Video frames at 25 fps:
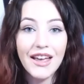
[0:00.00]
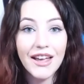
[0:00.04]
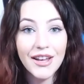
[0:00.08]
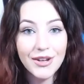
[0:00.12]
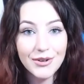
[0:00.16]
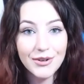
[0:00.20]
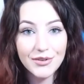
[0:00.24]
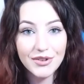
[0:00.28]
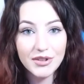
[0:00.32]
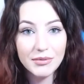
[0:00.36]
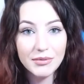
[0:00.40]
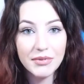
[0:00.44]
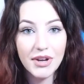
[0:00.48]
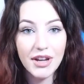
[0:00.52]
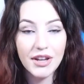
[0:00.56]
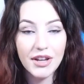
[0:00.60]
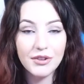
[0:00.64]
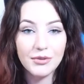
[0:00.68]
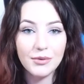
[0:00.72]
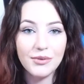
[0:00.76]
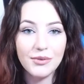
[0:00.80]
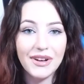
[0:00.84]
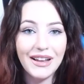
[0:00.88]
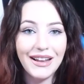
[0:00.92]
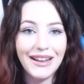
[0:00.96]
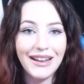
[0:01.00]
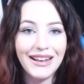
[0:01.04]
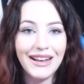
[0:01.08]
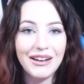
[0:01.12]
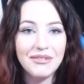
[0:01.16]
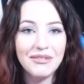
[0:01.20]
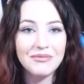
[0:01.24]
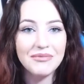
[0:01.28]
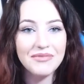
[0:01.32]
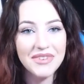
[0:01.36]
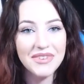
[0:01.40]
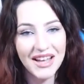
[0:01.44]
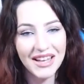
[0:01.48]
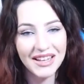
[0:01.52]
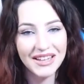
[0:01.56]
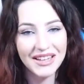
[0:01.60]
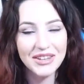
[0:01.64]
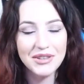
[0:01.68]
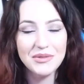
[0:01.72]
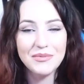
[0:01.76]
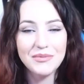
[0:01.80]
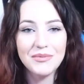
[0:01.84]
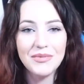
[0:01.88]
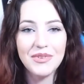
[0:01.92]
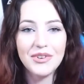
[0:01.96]
Hey, what's up guys, welcome
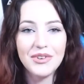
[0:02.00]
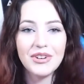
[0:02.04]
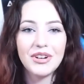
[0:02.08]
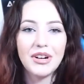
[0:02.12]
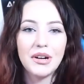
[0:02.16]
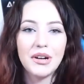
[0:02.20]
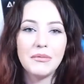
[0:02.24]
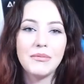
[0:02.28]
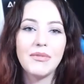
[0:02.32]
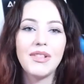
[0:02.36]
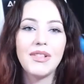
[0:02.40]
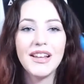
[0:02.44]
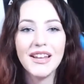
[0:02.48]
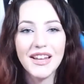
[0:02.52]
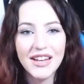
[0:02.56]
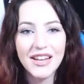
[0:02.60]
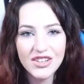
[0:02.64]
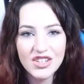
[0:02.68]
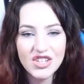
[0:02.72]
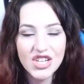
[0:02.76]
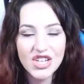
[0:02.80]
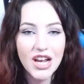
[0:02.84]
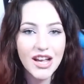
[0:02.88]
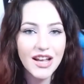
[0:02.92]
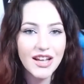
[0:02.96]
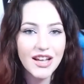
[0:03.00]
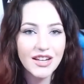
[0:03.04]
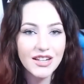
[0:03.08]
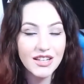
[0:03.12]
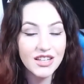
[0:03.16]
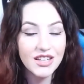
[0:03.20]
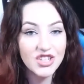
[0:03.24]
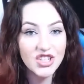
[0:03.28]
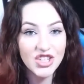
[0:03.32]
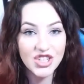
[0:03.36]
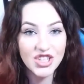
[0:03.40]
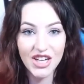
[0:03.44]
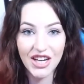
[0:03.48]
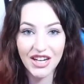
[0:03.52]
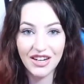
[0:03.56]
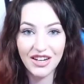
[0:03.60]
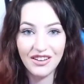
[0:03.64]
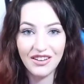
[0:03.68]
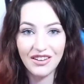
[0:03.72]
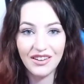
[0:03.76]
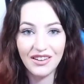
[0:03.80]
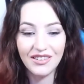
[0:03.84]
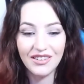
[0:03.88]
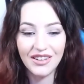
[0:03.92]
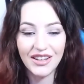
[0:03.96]
back to more Bleach and the
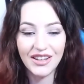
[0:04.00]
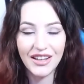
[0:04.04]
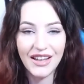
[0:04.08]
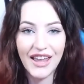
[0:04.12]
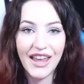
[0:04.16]
channel,